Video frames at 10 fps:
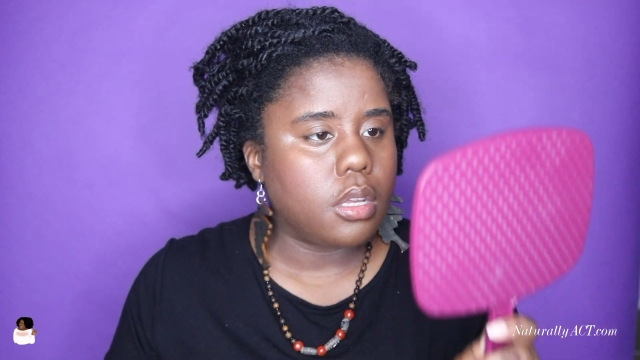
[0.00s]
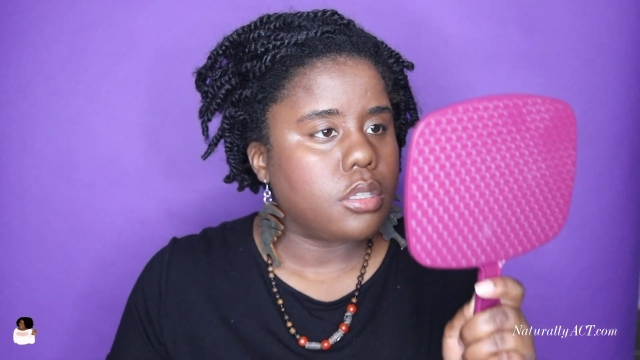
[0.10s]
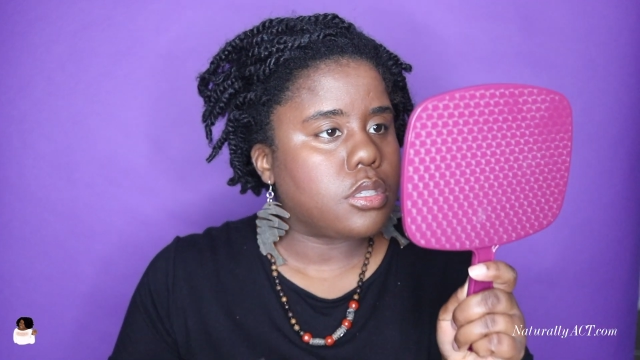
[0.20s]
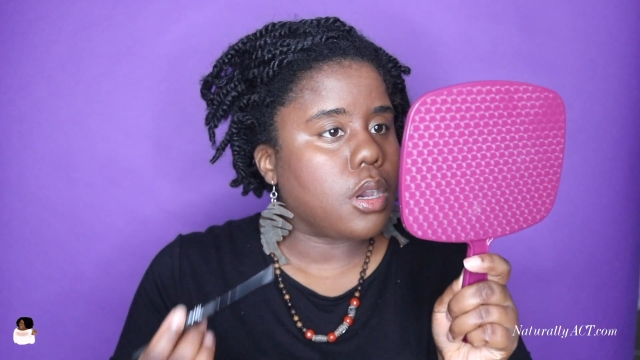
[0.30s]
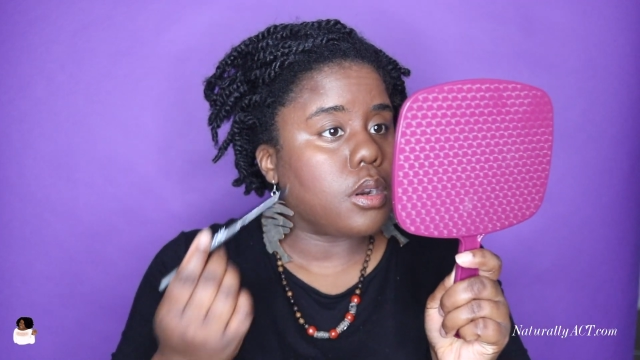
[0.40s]

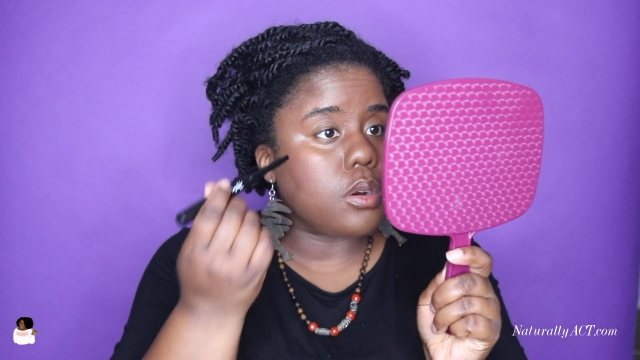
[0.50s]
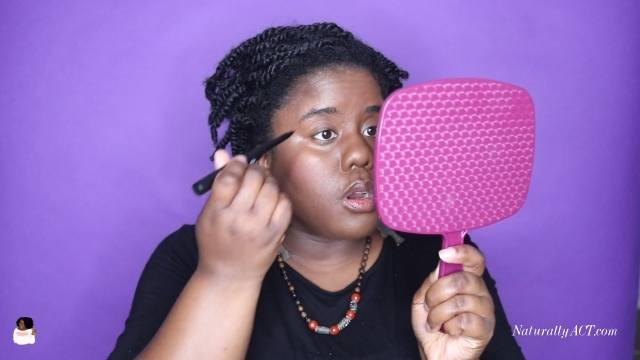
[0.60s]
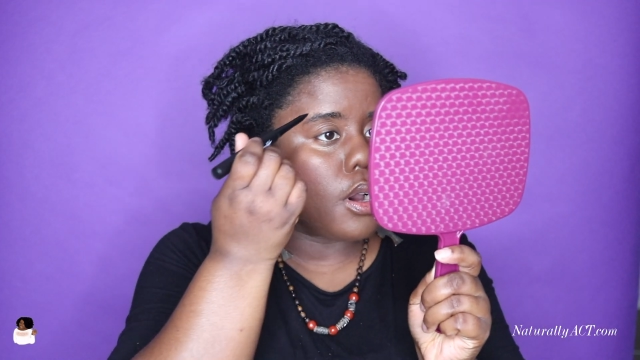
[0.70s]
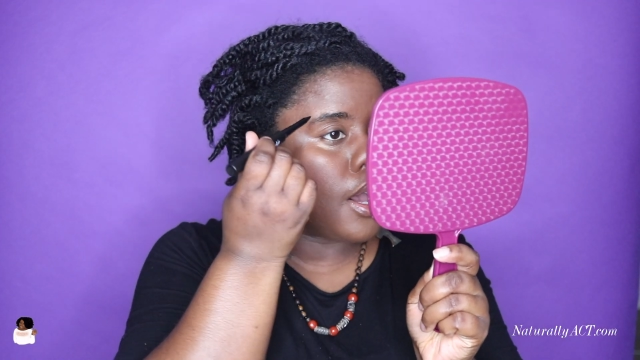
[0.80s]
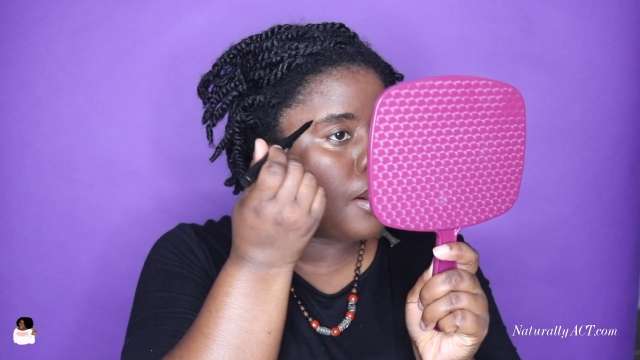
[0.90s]
so I don't
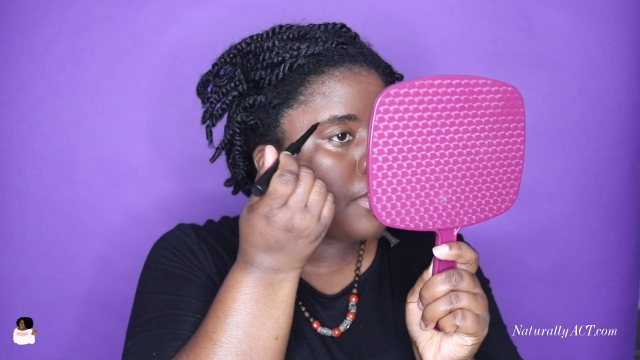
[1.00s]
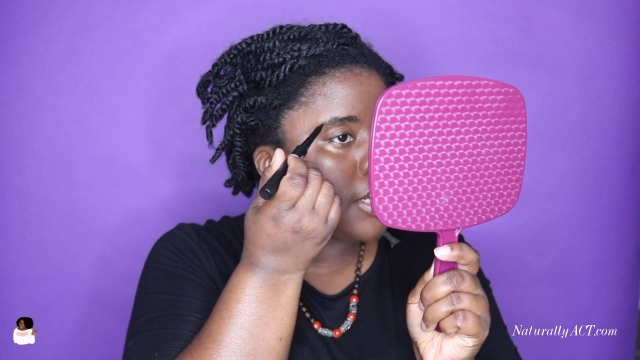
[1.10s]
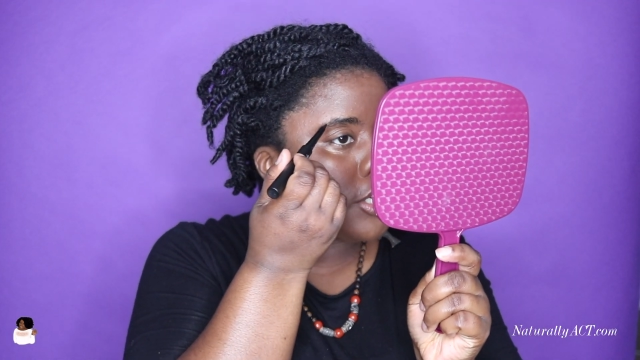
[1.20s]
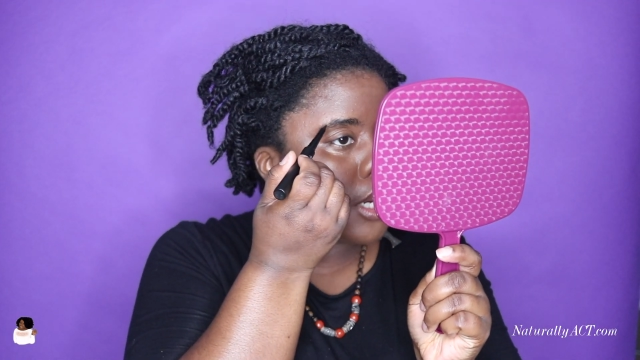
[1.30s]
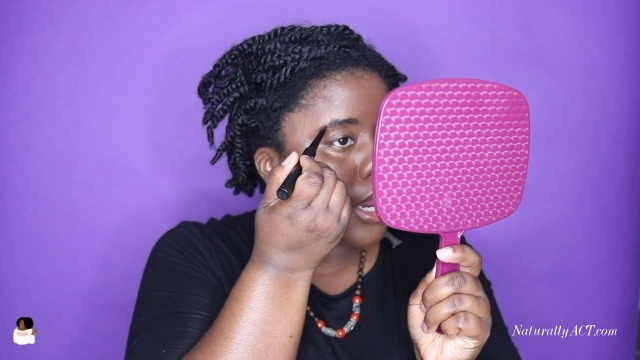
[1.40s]
know how
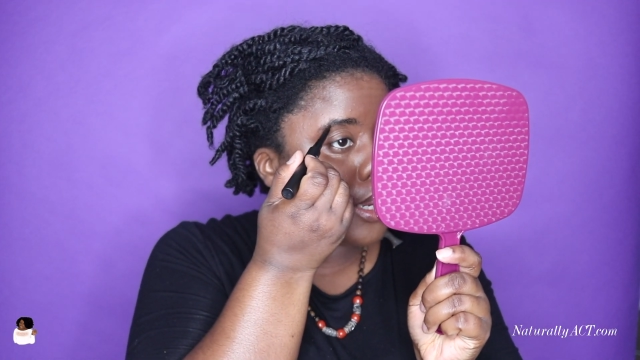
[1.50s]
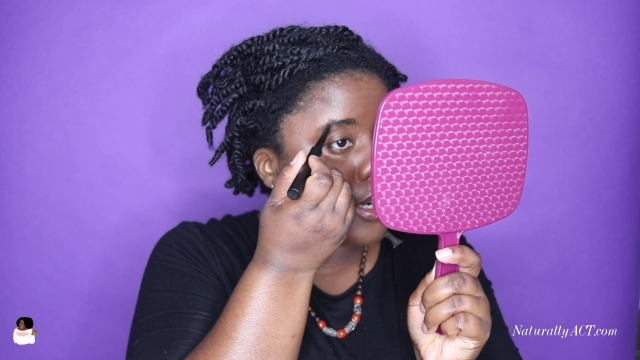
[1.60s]
much I